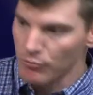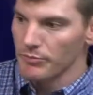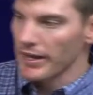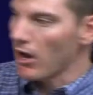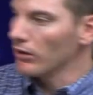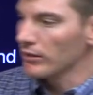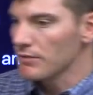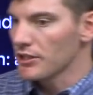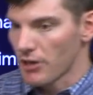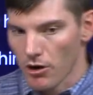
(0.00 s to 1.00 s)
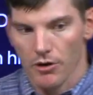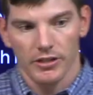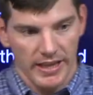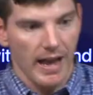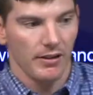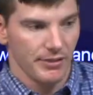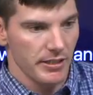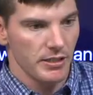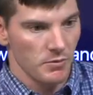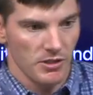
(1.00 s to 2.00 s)
they all lived in Ur the
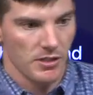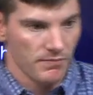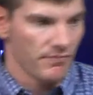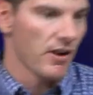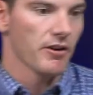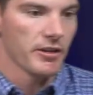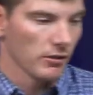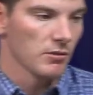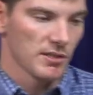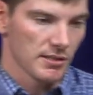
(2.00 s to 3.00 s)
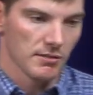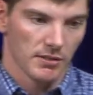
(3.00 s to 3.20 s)
Chaldees, which is very close to